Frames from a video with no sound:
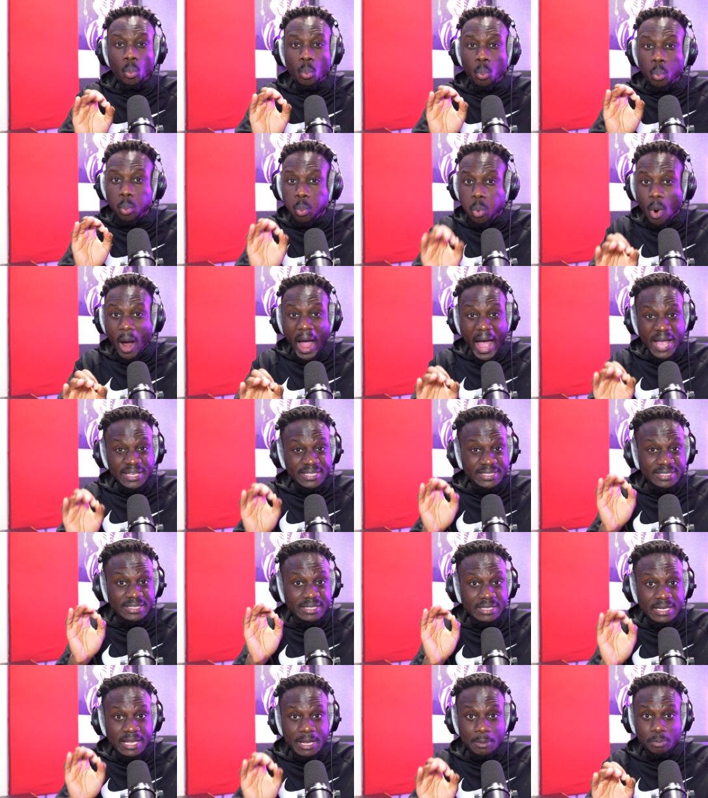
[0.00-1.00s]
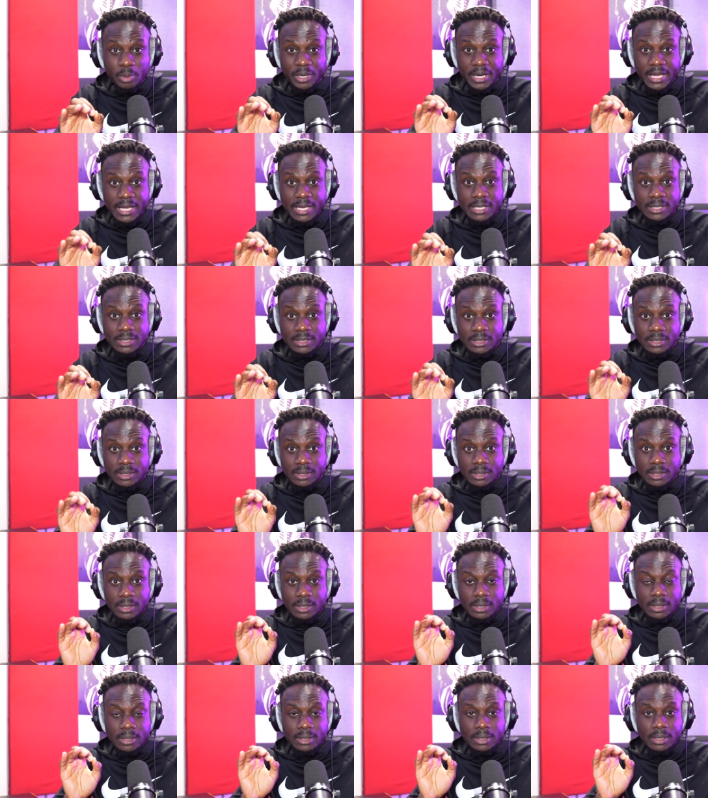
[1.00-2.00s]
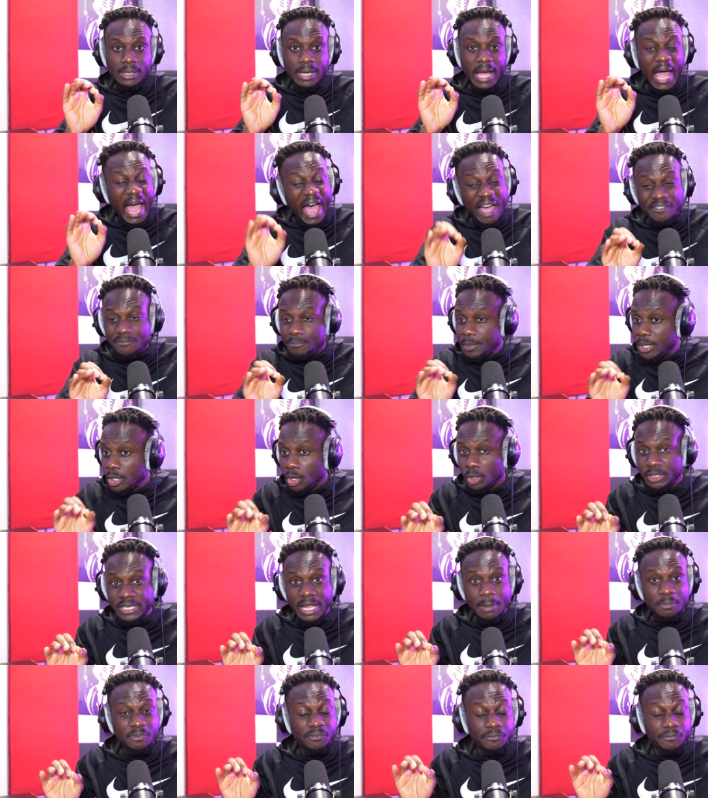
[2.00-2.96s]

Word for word: what celebrities have been on them